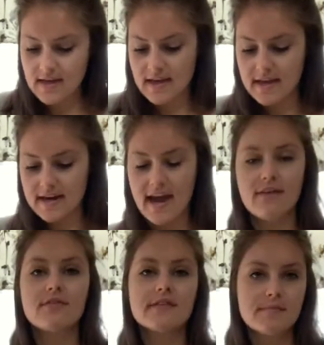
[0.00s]
And now
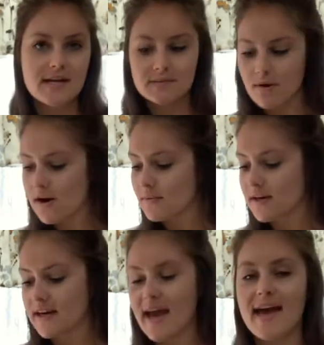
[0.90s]
for the best part, we're
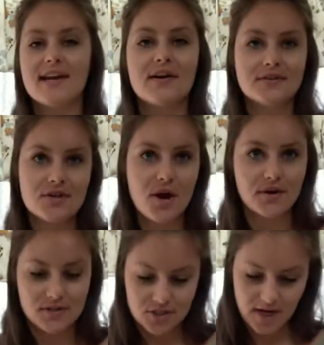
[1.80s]
going to add in our
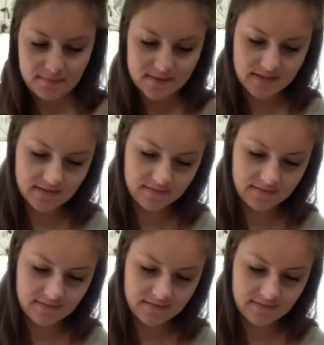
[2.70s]
chocolate chips.